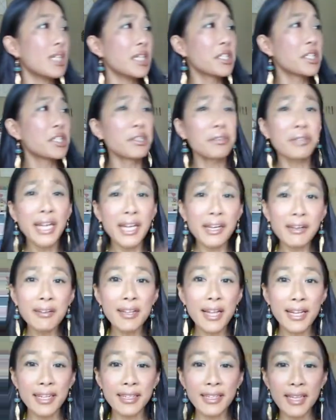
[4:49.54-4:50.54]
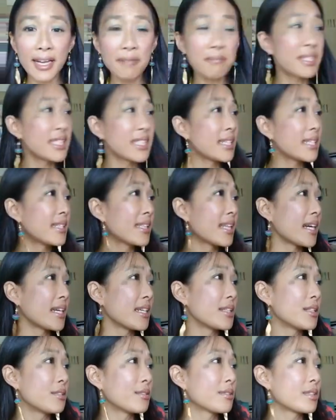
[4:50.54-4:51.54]
so Caroline, I'm seeing
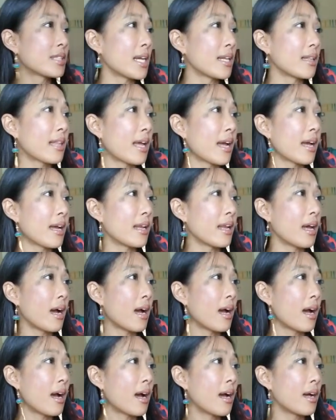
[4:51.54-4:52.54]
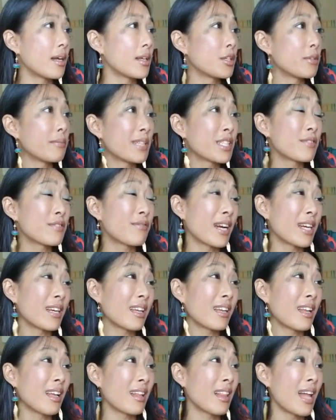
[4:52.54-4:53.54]
that you said that you missed Friday
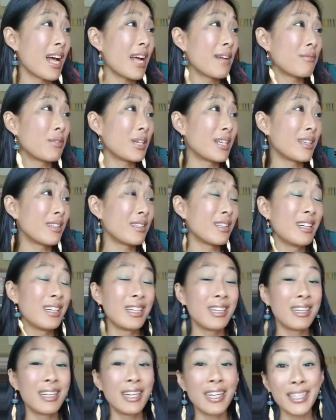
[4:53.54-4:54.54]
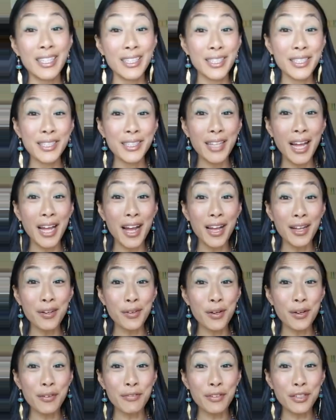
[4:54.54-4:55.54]
Night Live. Well, I
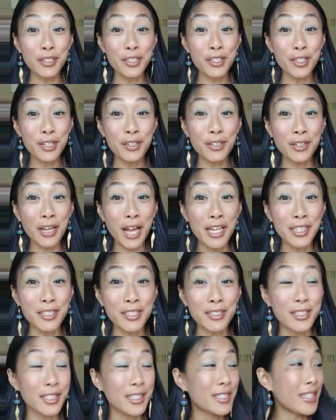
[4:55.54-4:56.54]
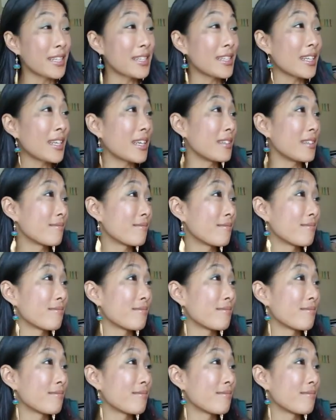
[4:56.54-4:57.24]
don't know if you just heard. I just extended it.